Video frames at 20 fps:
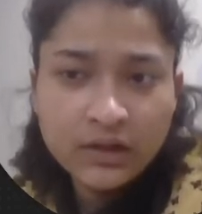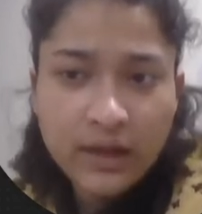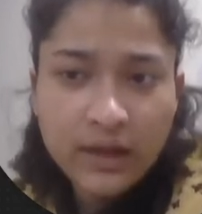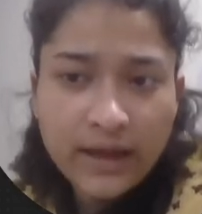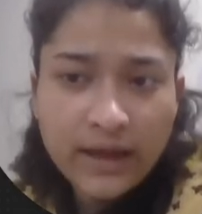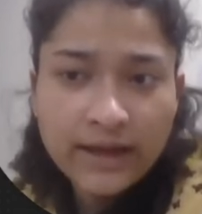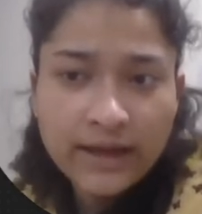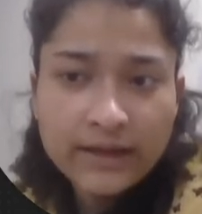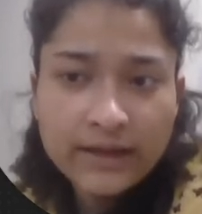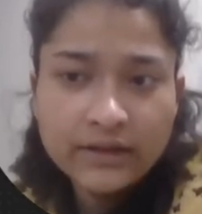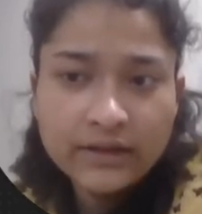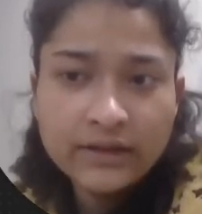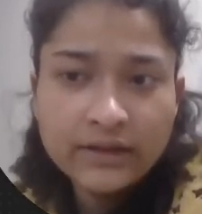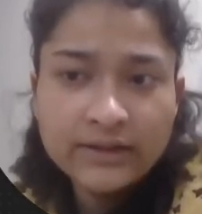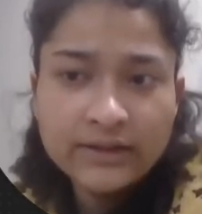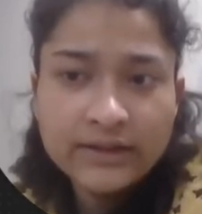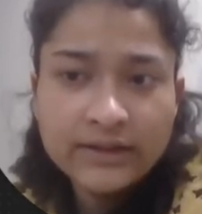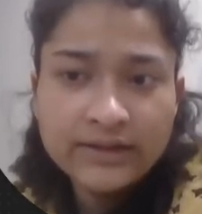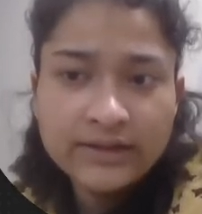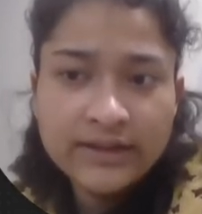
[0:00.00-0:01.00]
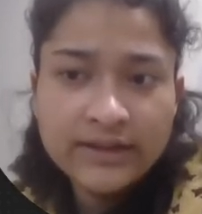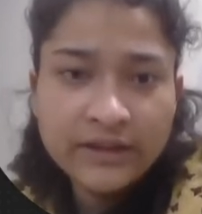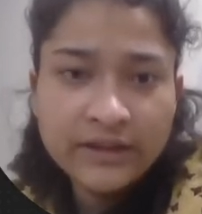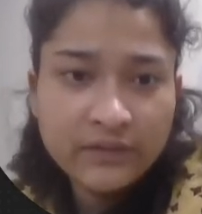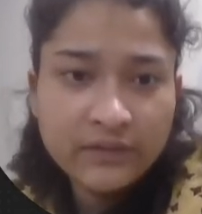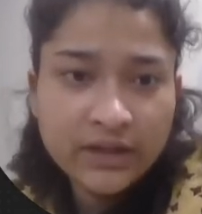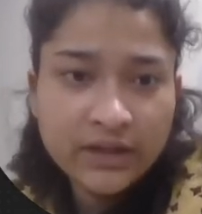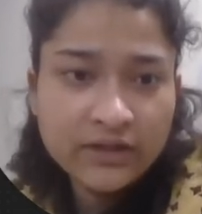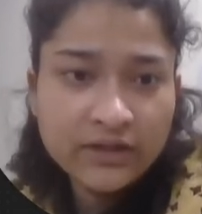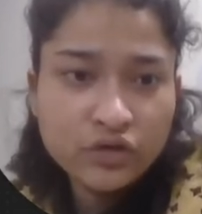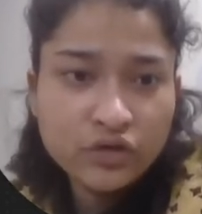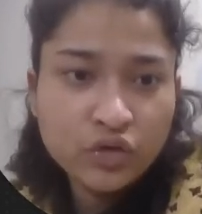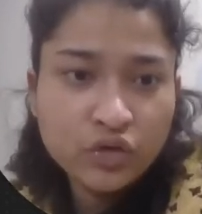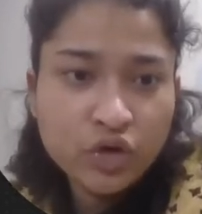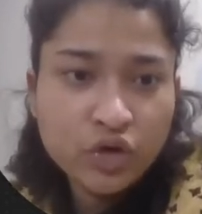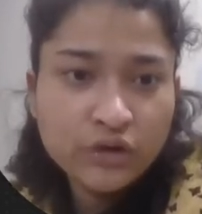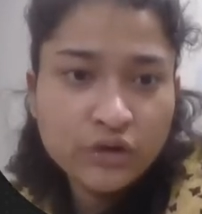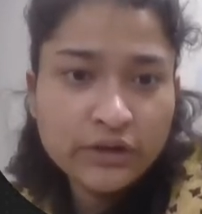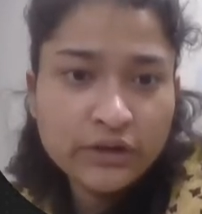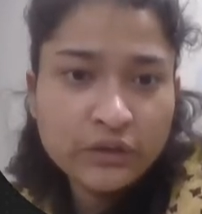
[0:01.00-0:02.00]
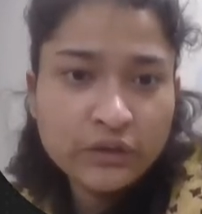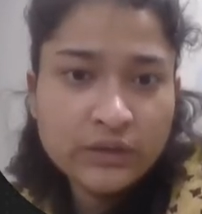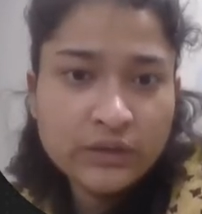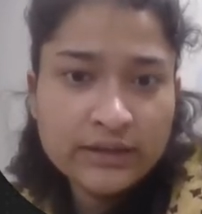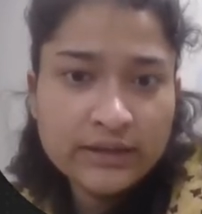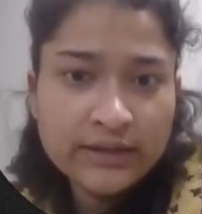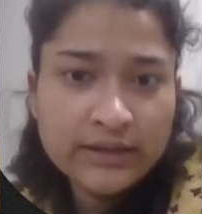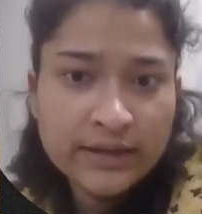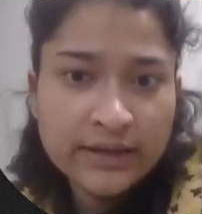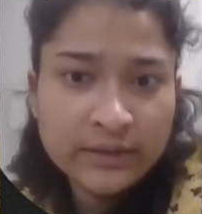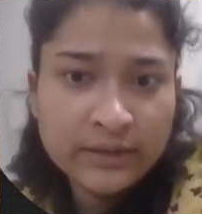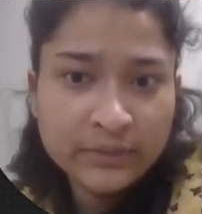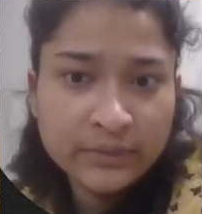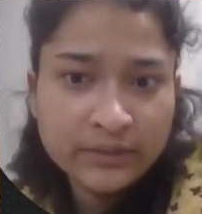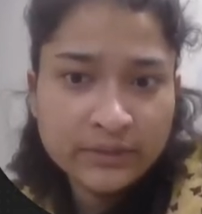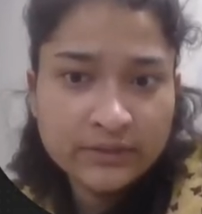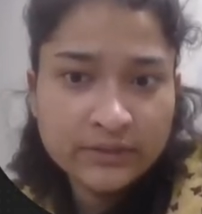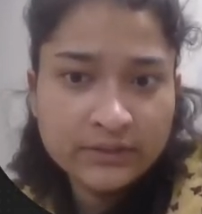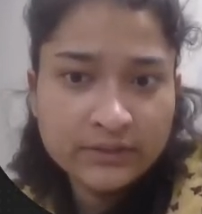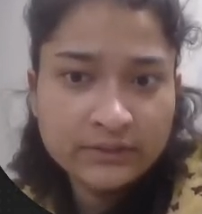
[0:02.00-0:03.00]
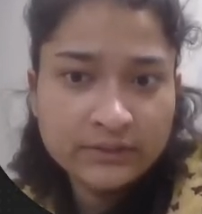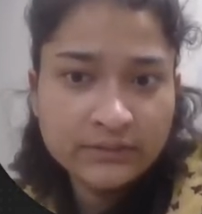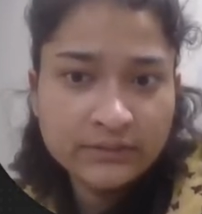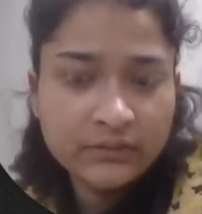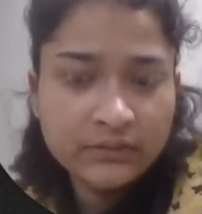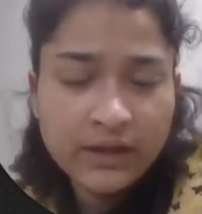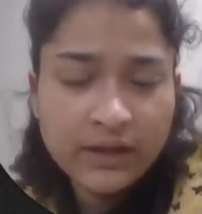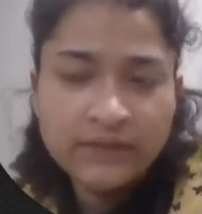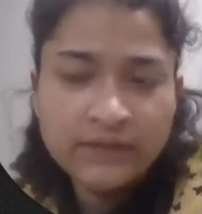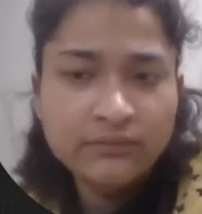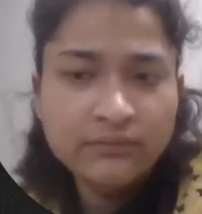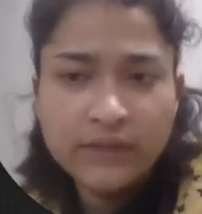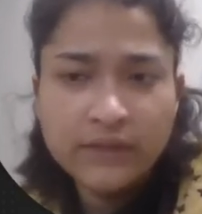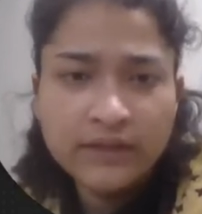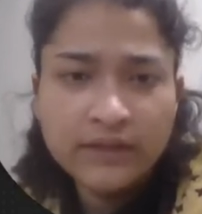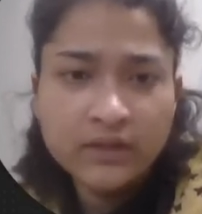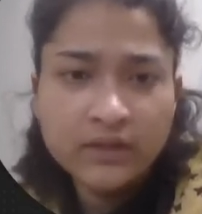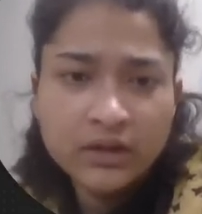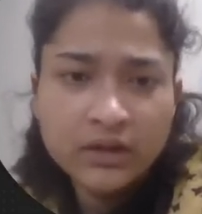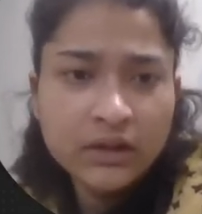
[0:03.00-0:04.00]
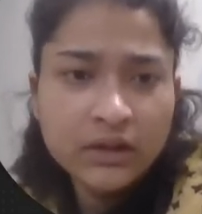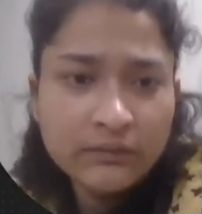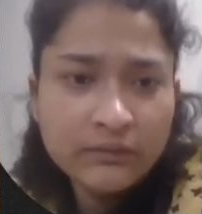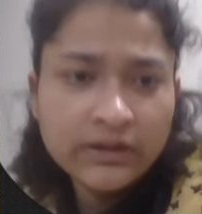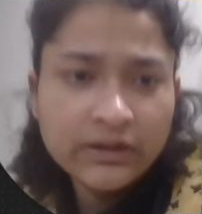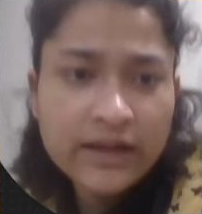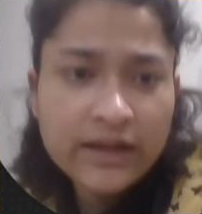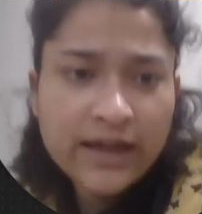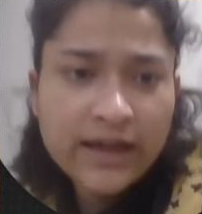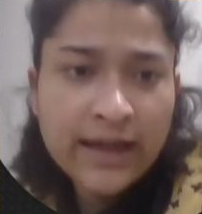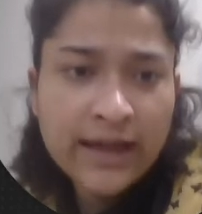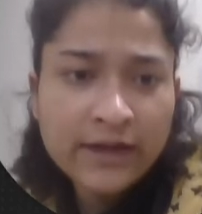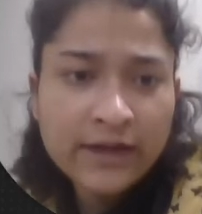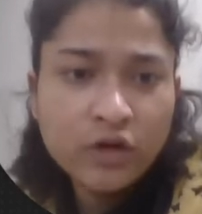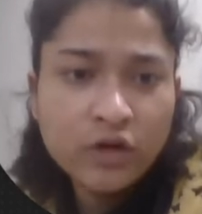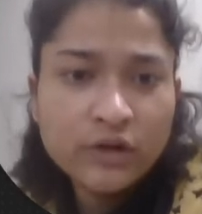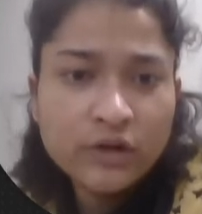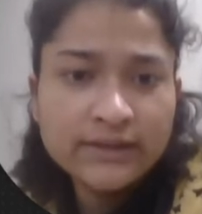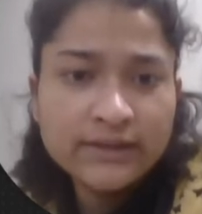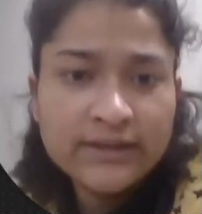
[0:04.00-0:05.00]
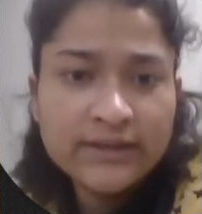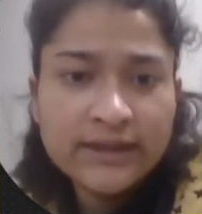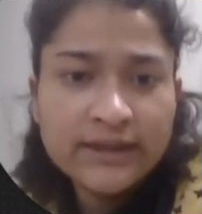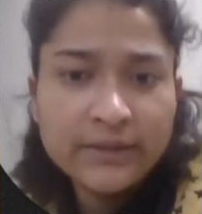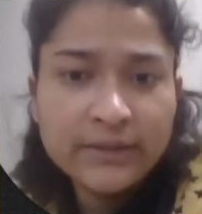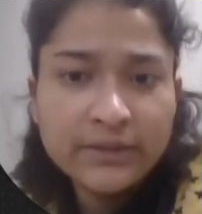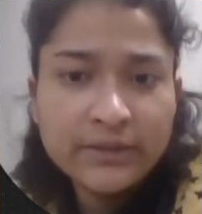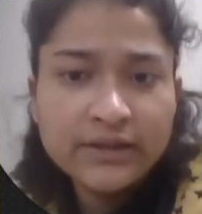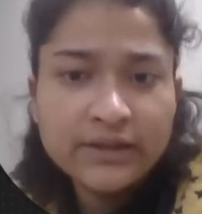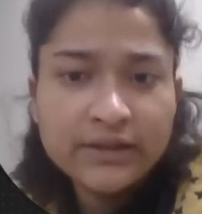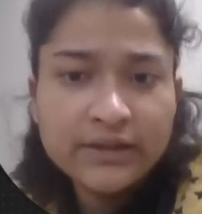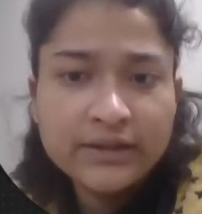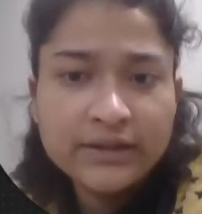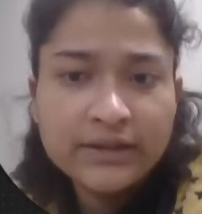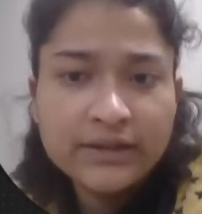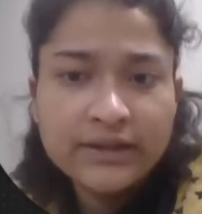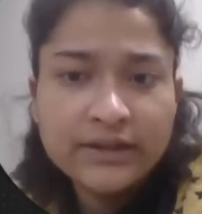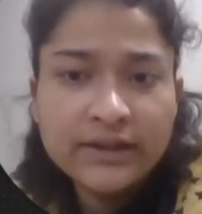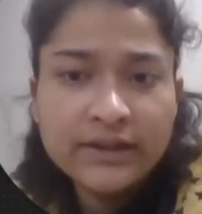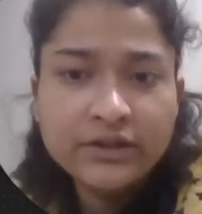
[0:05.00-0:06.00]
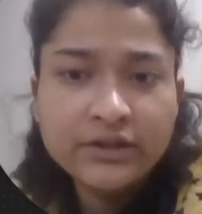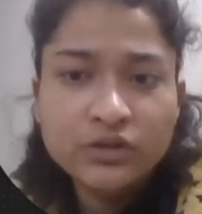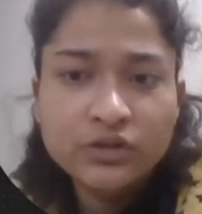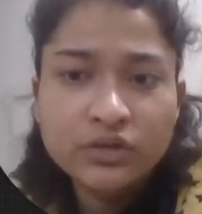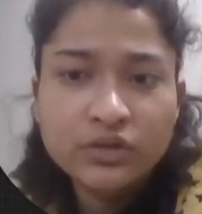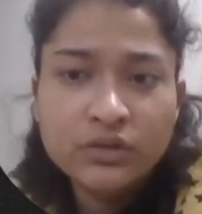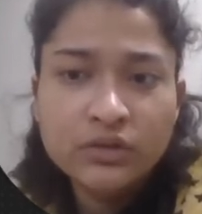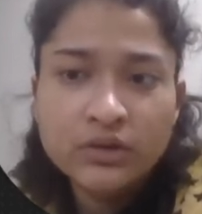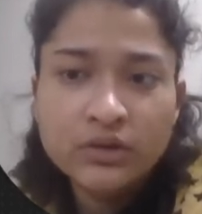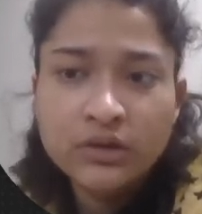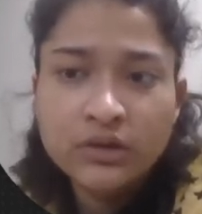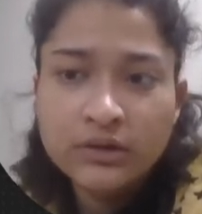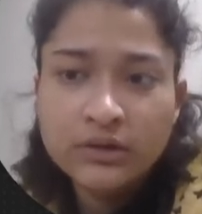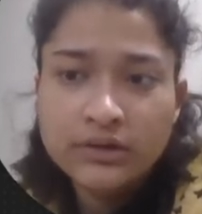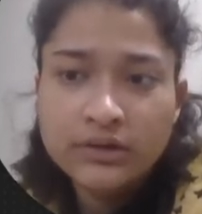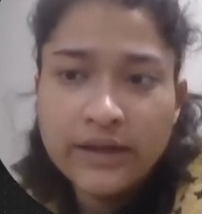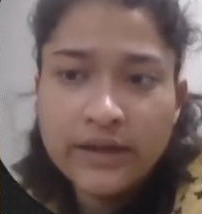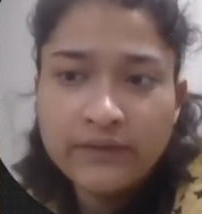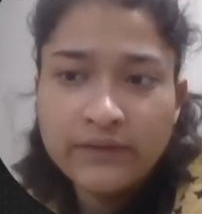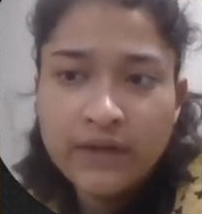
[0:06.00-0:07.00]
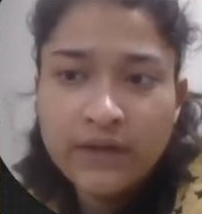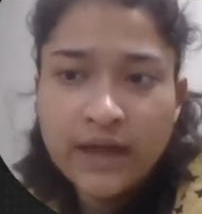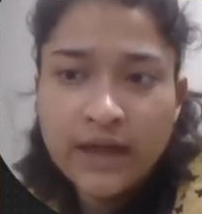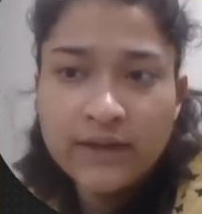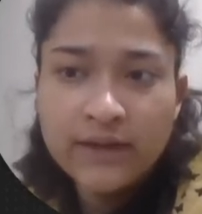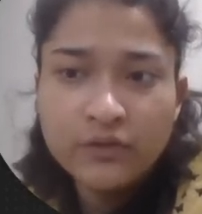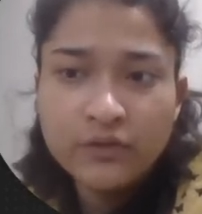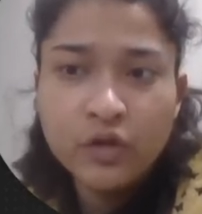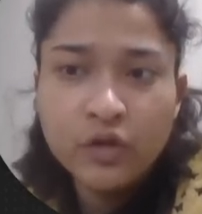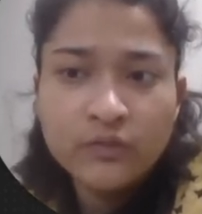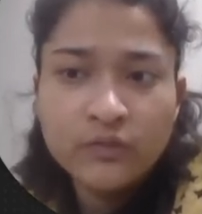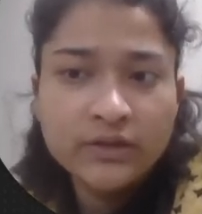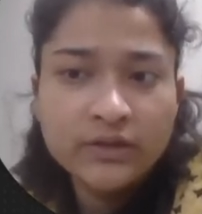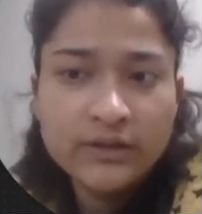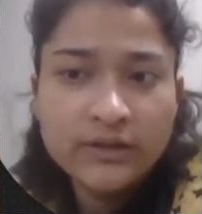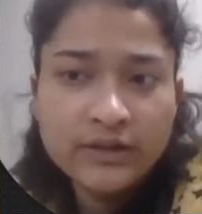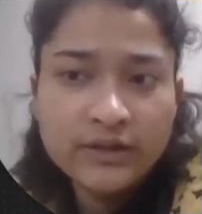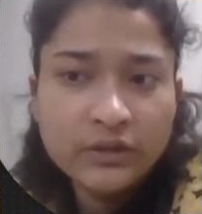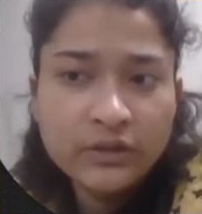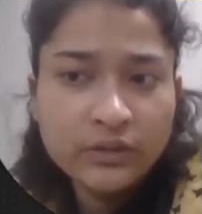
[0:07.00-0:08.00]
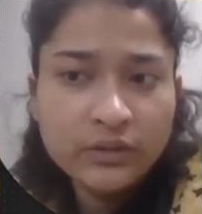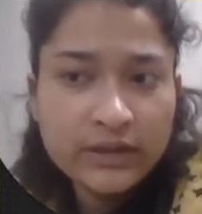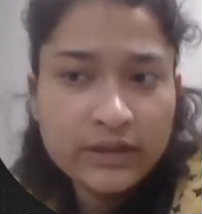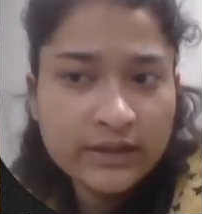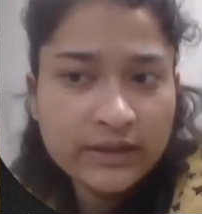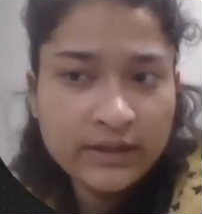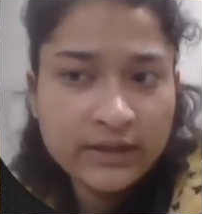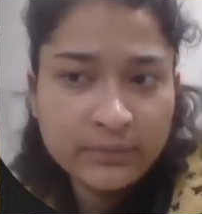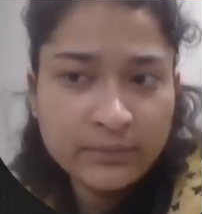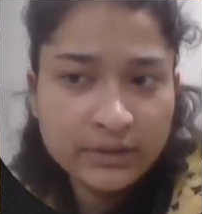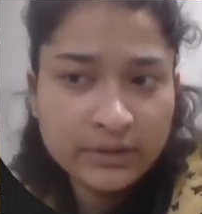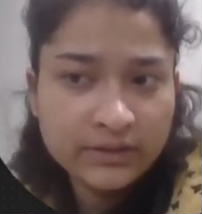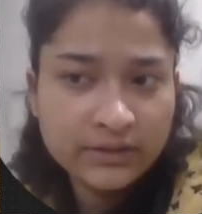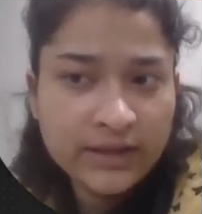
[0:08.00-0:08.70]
and in that set we can store all the unique elements, and like we can add all these elements in the set. So set will have obviously the unique elements.